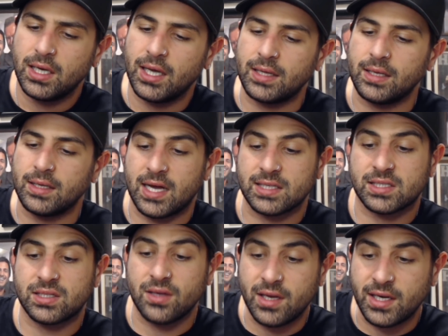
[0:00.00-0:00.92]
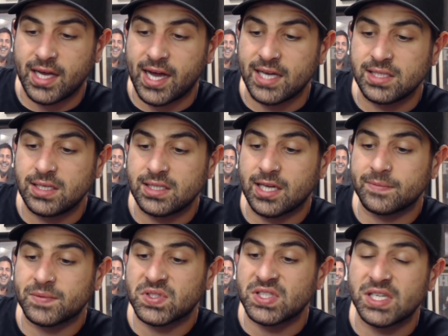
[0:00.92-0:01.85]
In the last 30 days, it is up
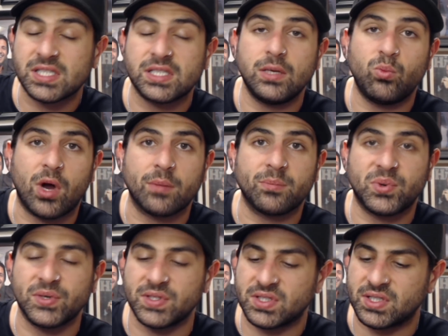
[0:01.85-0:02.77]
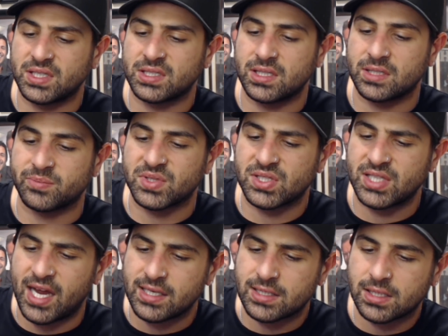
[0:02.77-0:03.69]

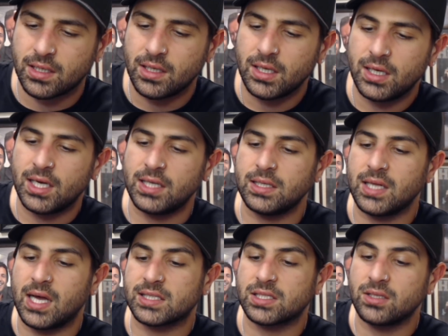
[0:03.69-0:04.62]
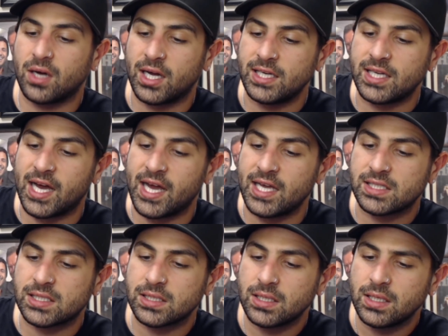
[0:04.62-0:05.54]
61.66%. In the last 90 days,